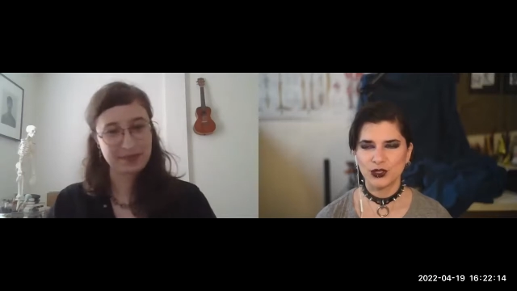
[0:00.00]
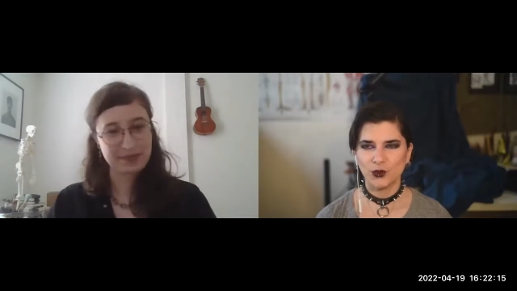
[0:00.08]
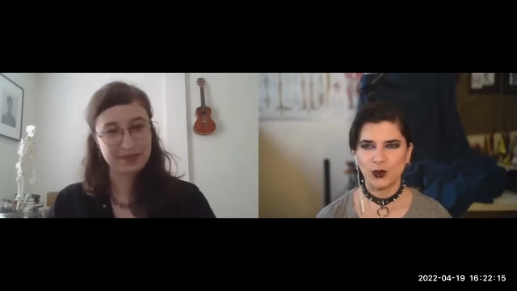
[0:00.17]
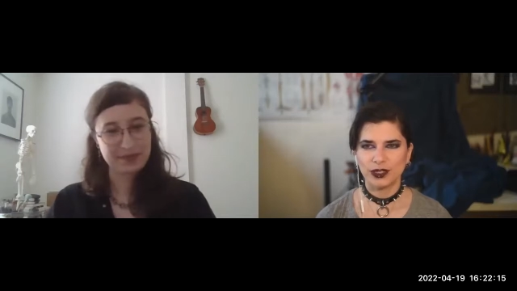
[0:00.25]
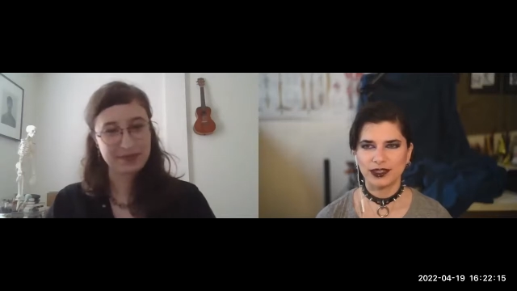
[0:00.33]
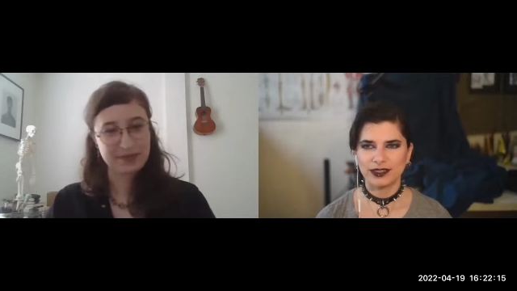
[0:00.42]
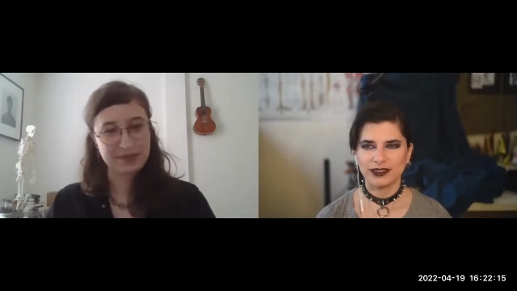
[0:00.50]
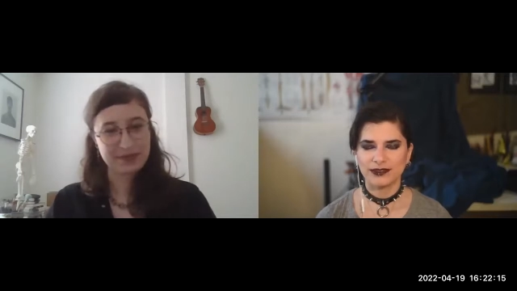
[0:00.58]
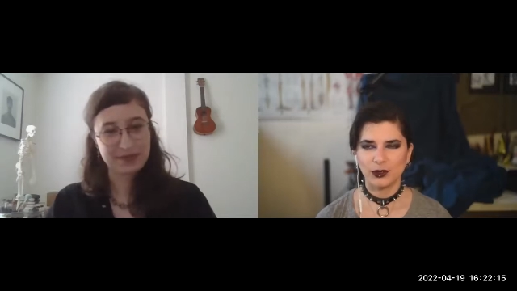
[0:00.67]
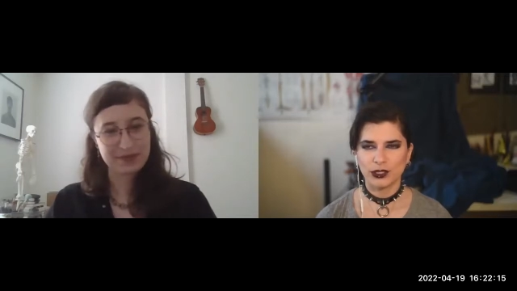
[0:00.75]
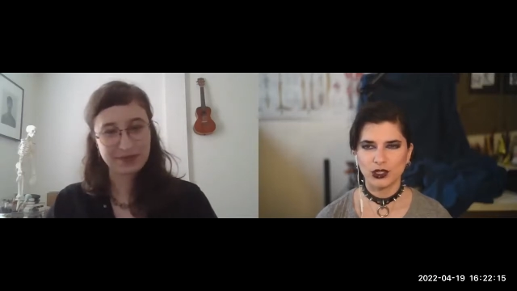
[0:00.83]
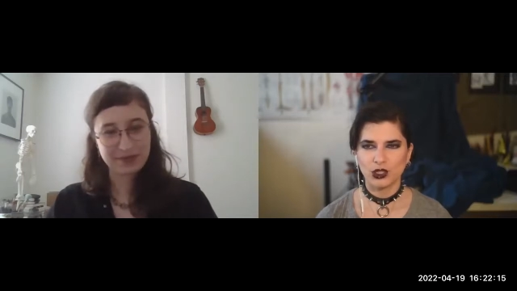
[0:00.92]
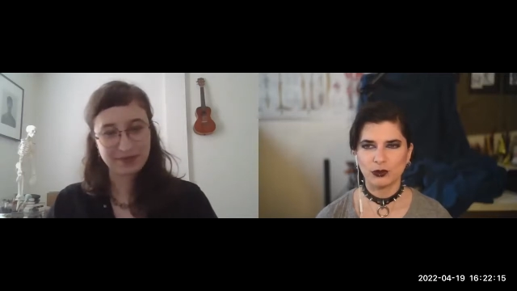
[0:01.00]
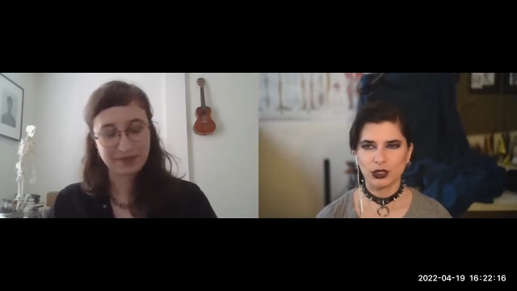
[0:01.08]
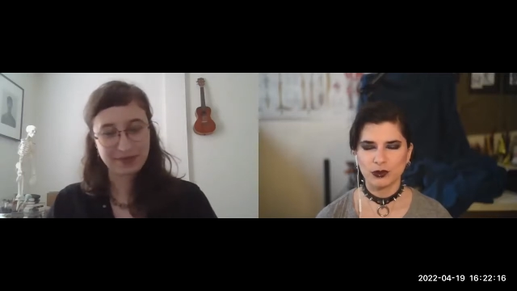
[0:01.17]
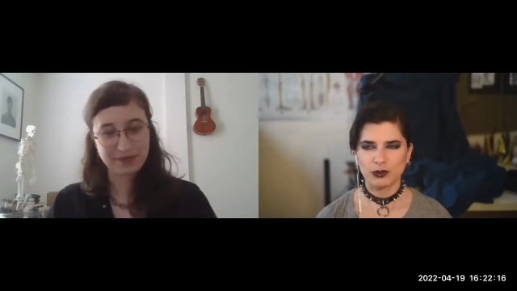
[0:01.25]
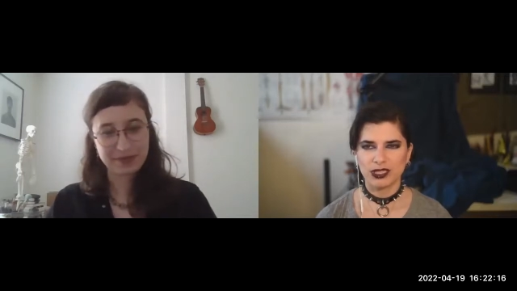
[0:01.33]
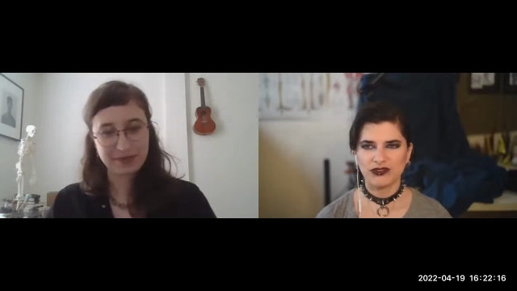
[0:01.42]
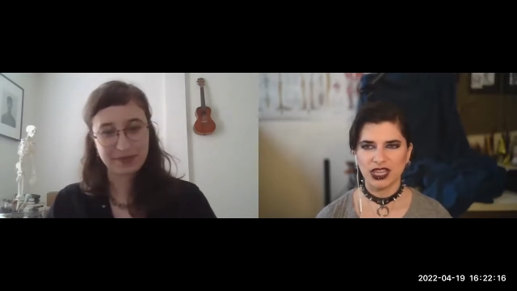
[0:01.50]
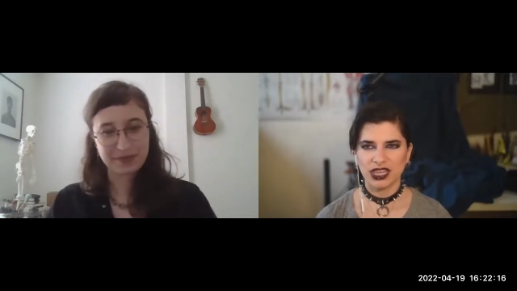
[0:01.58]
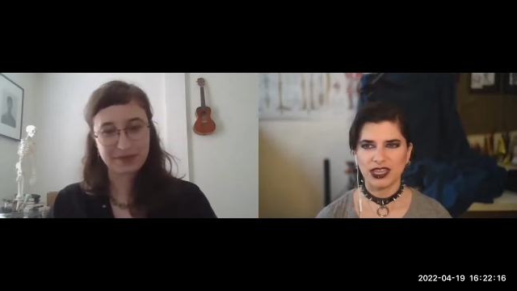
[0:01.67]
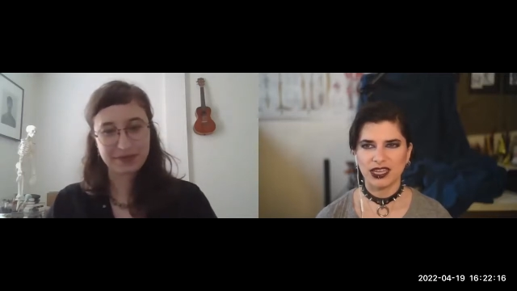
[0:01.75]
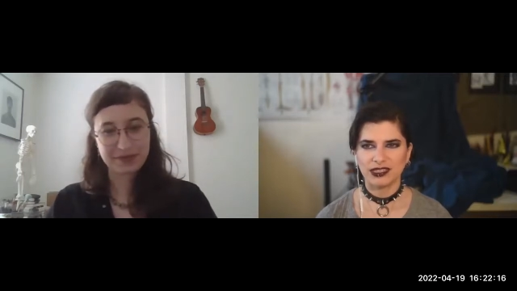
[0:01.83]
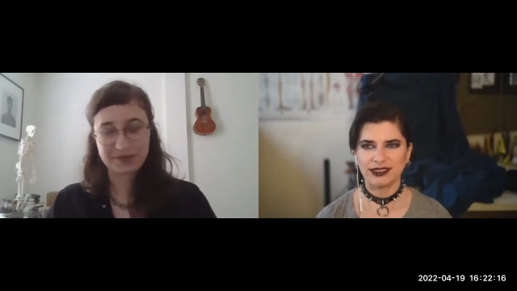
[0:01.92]
Speaker 1: to one one super specific
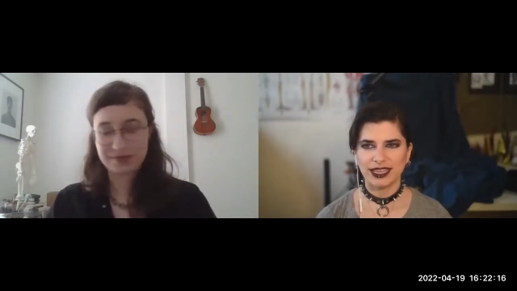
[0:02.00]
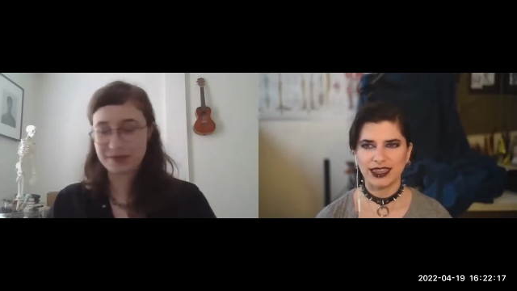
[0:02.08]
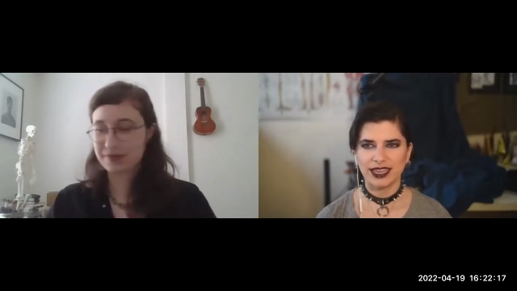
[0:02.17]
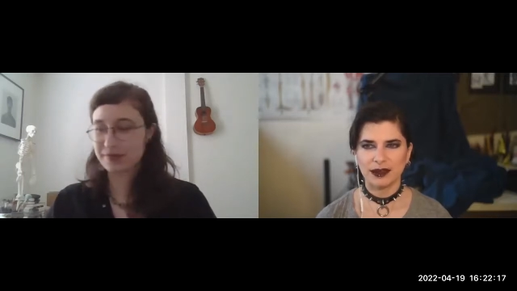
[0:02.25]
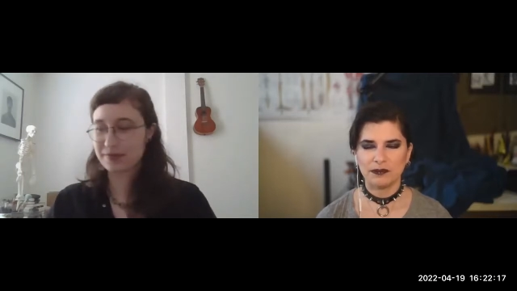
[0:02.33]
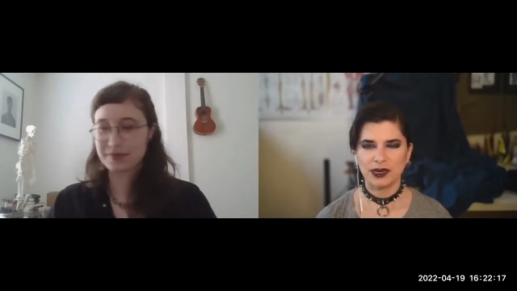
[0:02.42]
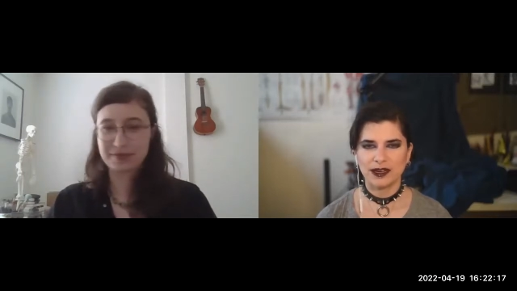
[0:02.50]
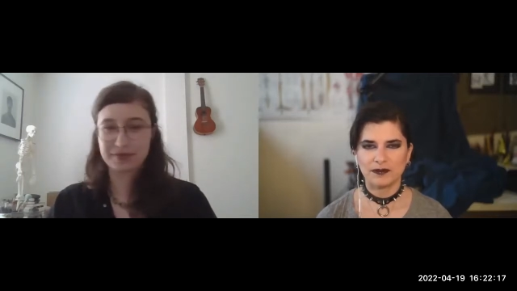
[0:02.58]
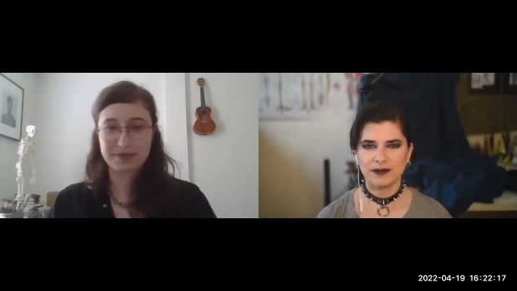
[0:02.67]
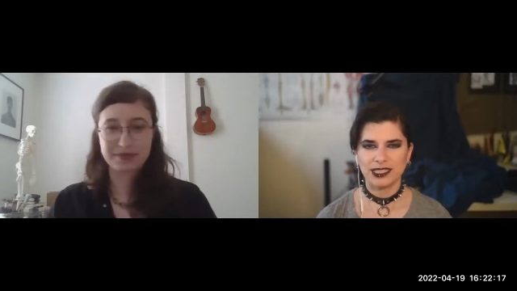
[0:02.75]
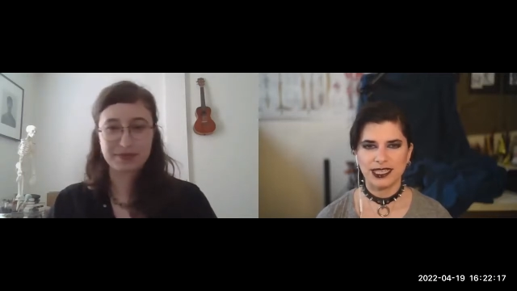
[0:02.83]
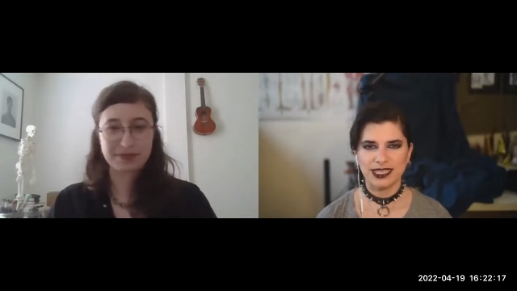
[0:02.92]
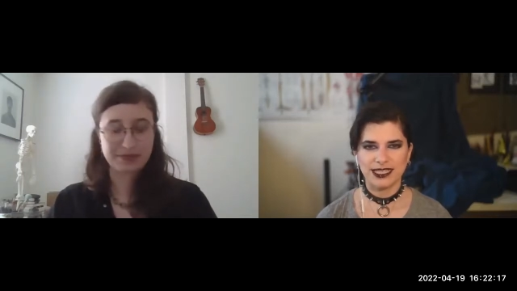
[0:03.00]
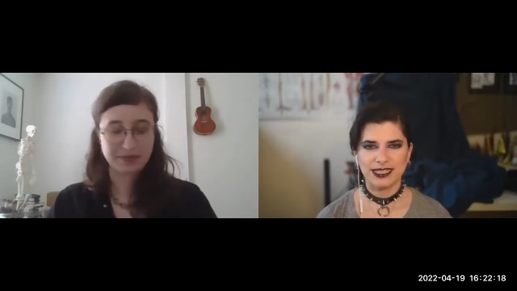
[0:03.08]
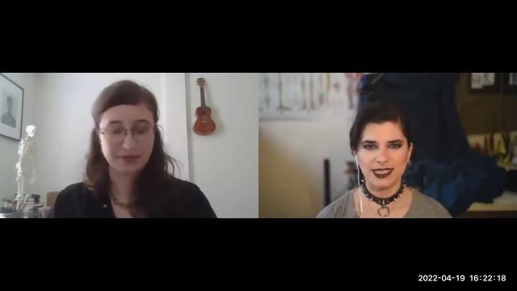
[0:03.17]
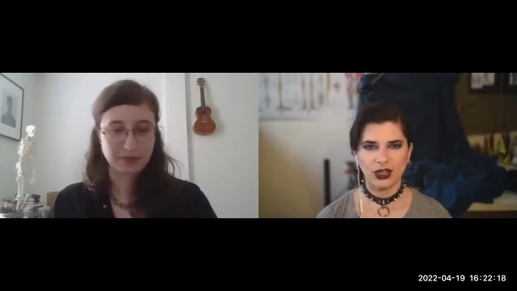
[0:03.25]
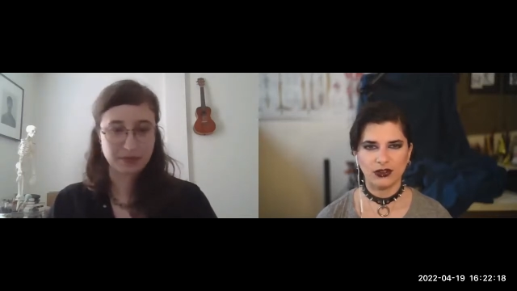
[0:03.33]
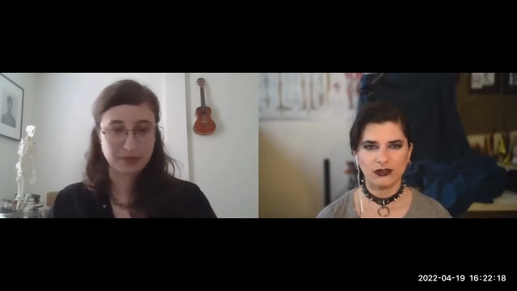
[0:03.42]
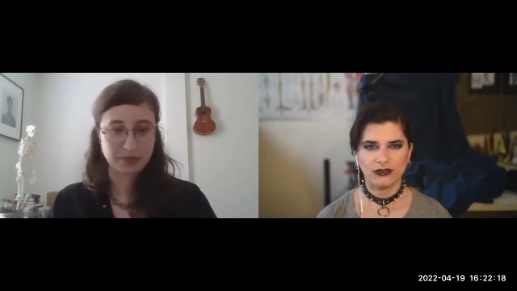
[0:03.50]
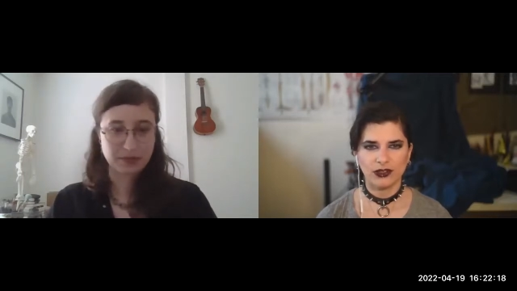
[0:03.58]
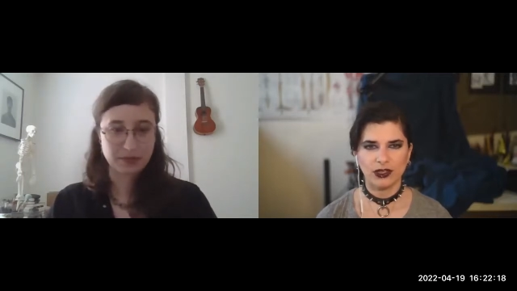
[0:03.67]
thing like that becomes in itself